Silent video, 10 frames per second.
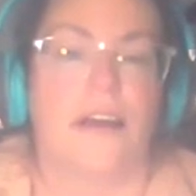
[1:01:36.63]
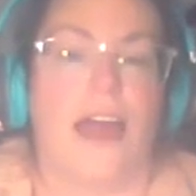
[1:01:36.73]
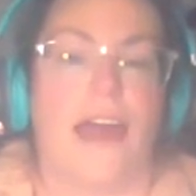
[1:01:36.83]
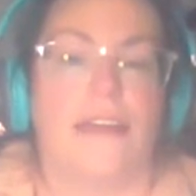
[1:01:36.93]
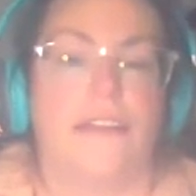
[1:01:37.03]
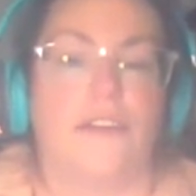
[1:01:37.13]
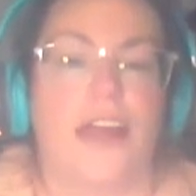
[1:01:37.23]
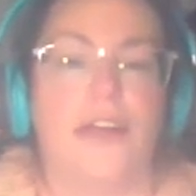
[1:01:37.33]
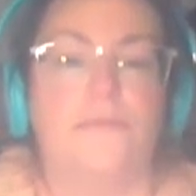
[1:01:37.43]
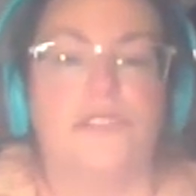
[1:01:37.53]
and they're
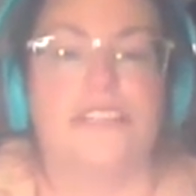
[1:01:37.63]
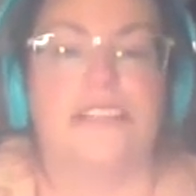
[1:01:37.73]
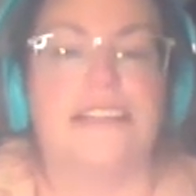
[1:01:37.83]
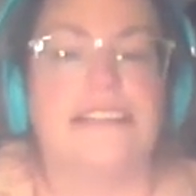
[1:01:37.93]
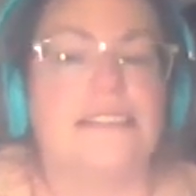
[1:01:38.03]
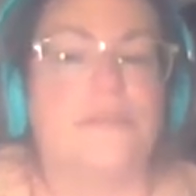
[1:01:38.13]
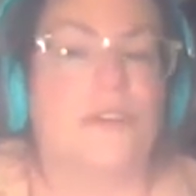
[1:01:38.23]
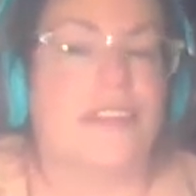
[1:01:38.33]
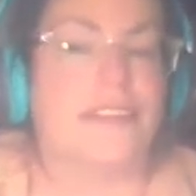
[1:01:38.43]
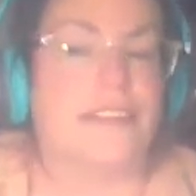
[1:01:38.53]
able to listen
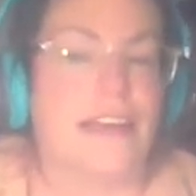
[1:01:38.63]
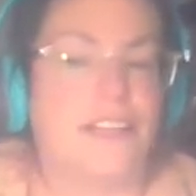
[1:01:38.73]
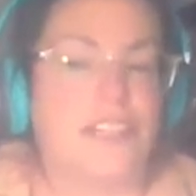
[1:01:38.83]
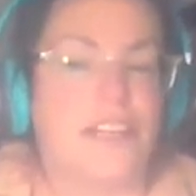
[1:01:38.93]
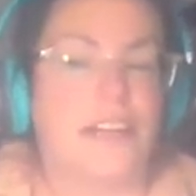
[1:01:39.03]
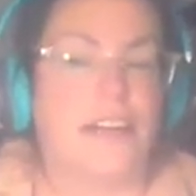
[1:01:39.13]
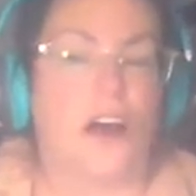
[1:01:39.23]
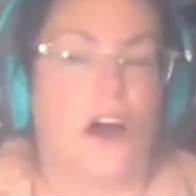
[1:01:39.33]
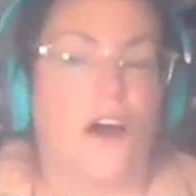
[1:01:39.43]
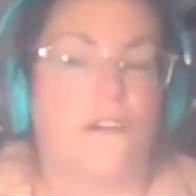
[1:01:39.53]
with intention and
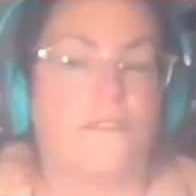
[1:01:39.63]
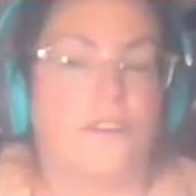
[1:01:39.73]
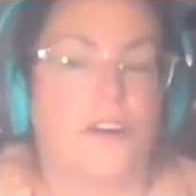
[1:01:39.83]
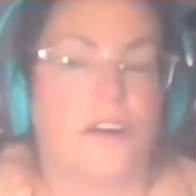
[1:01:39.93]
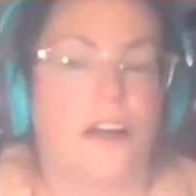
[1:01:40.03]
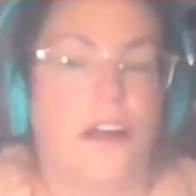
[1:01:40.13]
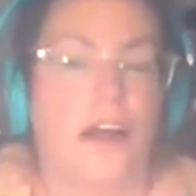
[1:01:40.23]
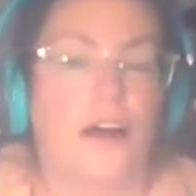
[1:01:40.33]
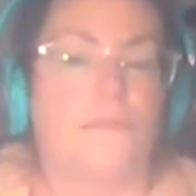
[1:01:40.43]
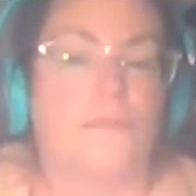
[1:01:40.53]
offer
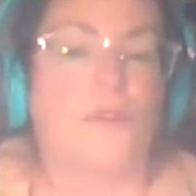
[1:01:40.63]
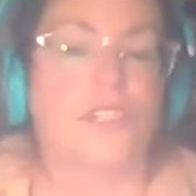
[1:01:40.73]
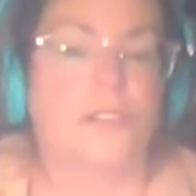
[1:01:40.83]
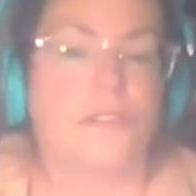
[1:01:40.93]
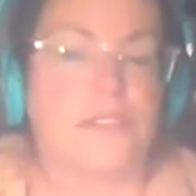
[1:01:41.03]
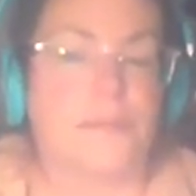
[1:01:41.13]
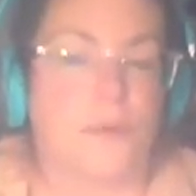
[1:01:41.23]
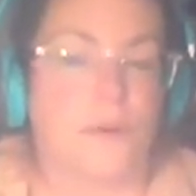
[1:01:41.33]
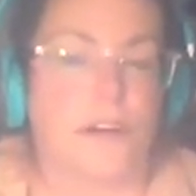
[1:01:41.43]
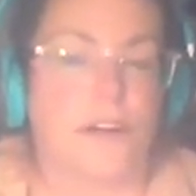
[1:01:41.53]
emotional
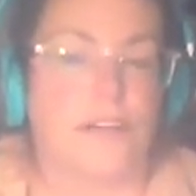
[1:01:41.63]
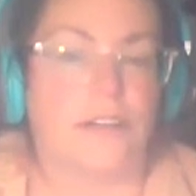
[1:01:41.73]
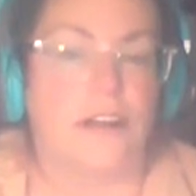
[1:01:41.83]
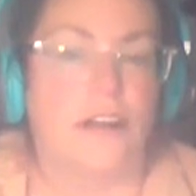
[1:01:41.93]
support.